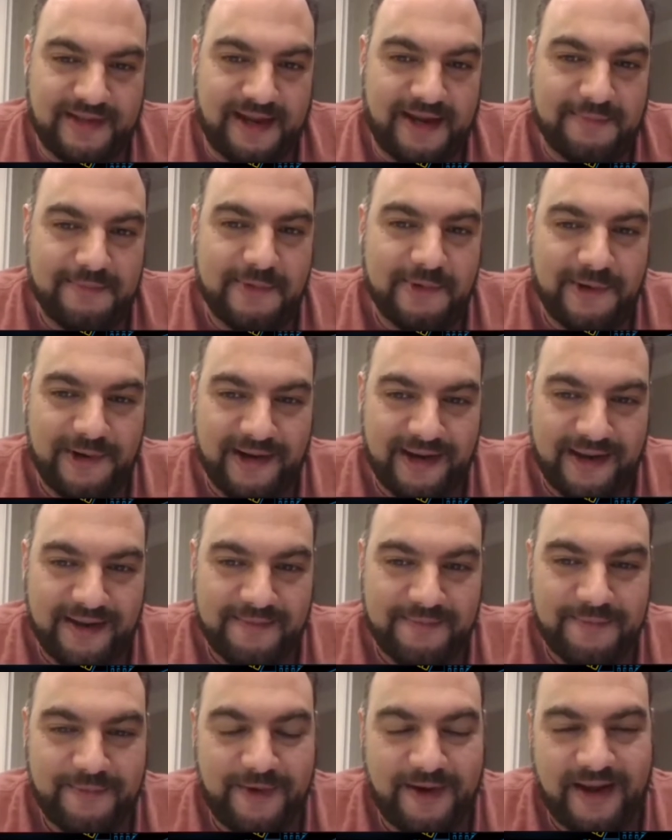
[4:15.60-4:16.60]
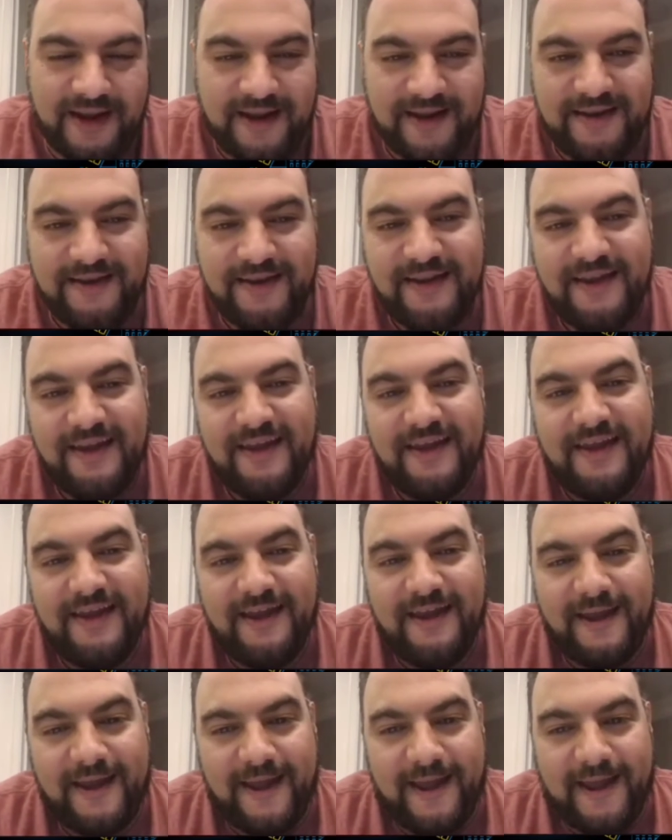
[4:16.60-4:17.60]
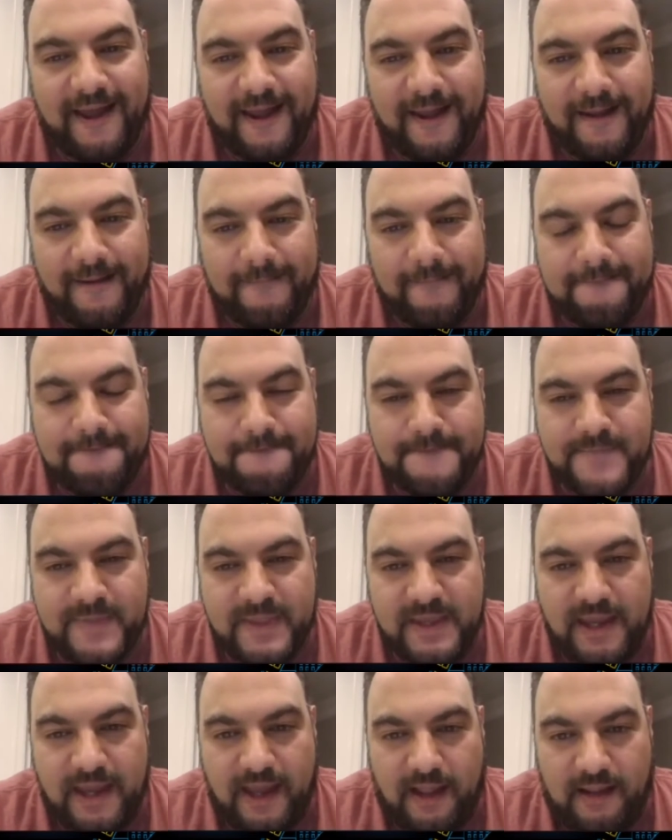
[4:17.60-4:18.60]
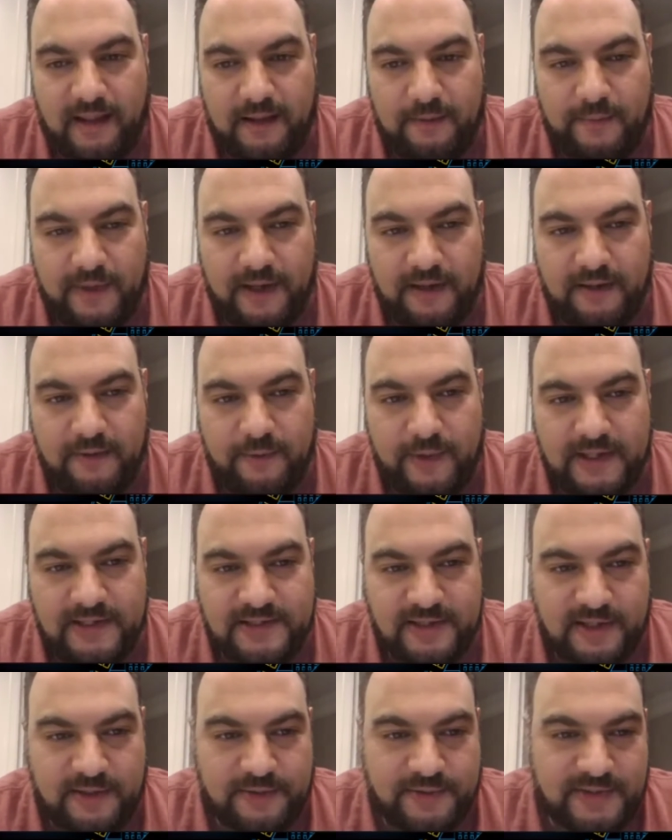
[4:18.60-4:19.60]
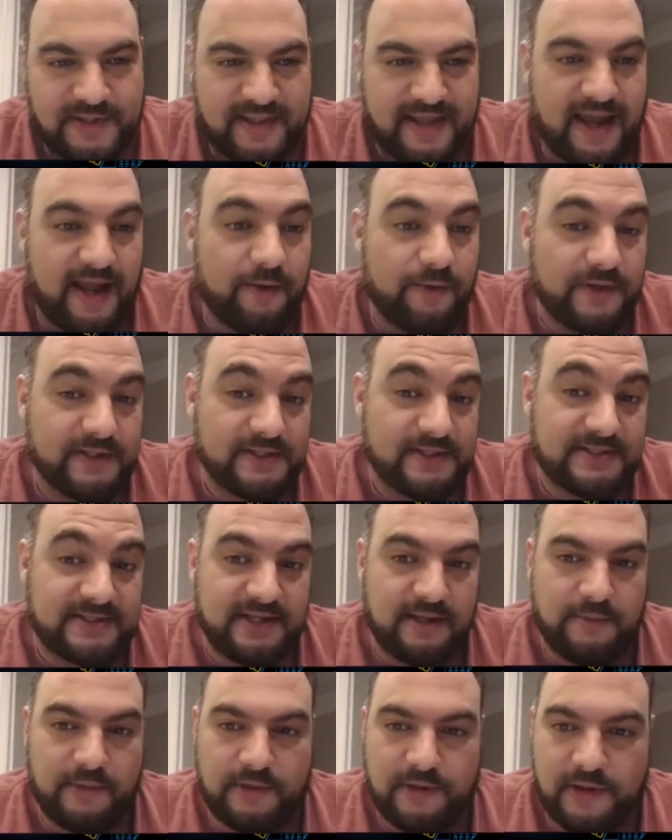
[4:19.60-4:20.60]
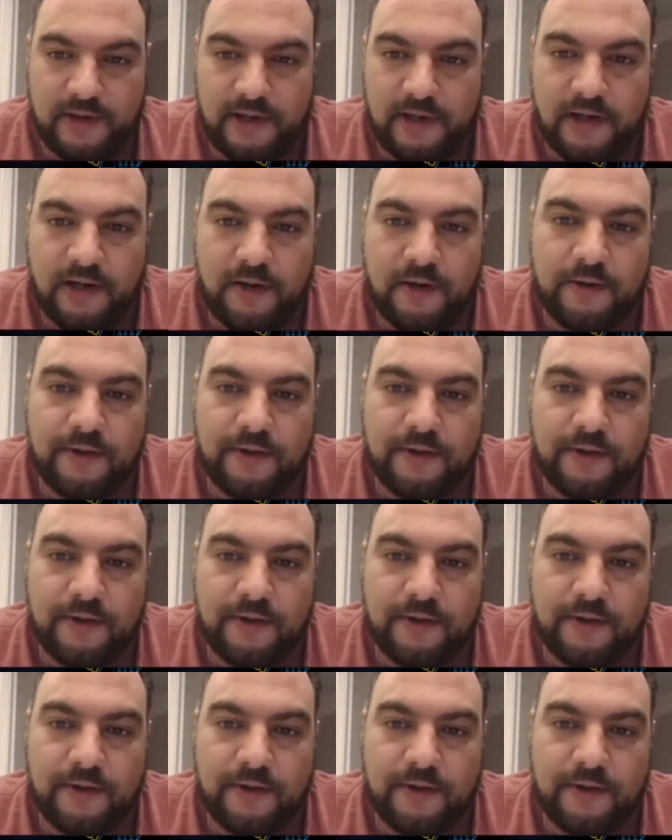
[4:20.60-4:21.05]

with Night Morning, right? And the element we took to that was similar, you